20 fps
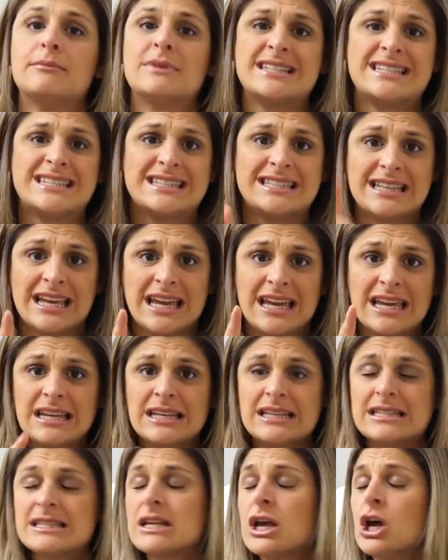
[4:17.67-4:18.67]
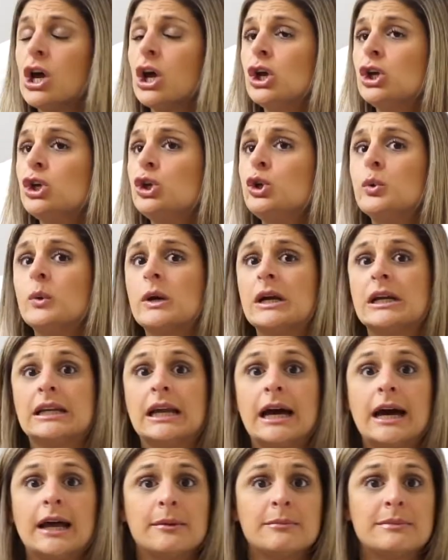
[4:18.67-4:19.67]
mistakes. You are
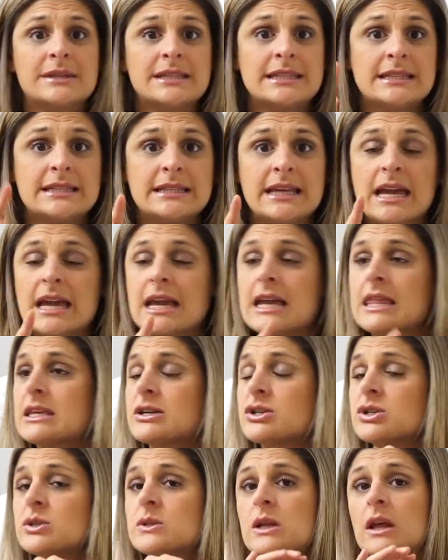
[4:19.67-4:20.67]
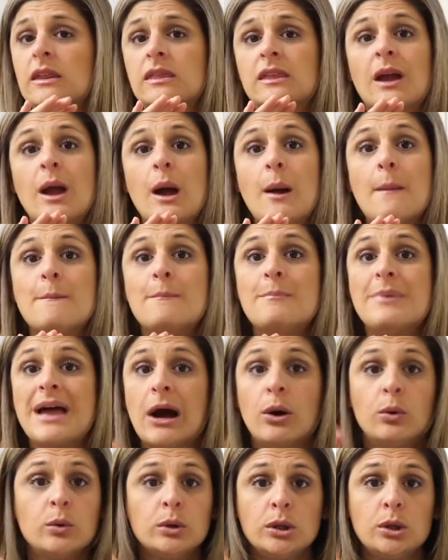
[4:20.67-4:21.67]
not a mistake. There's nothing
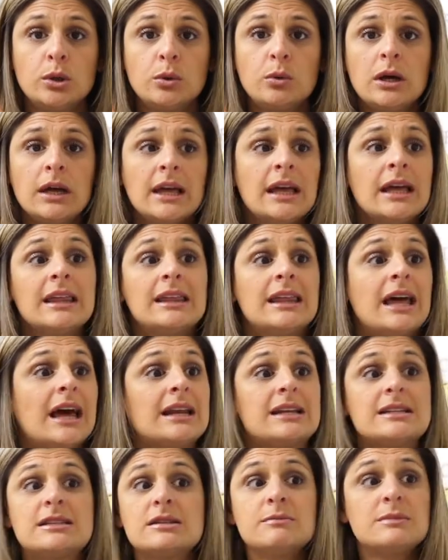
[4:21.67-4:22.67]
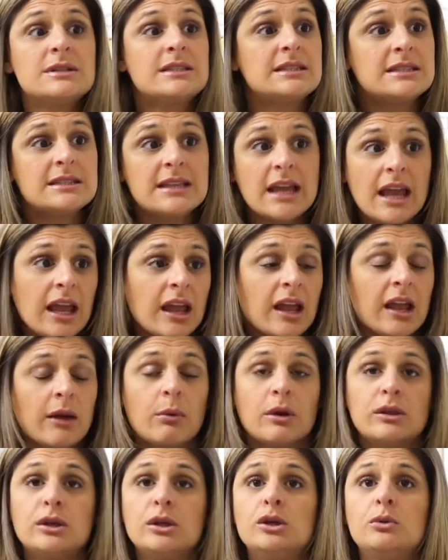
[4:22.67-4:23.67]
about you that is a mistake,
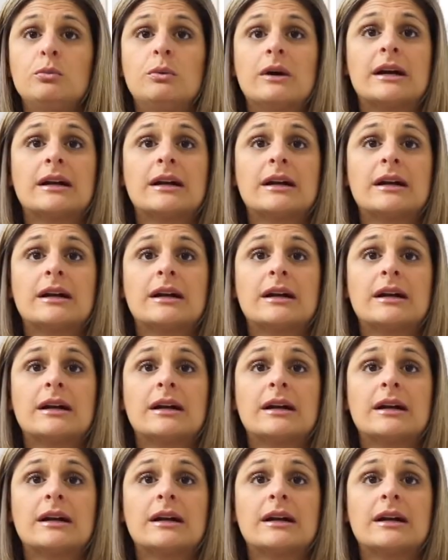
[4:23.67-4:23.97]
whether you wear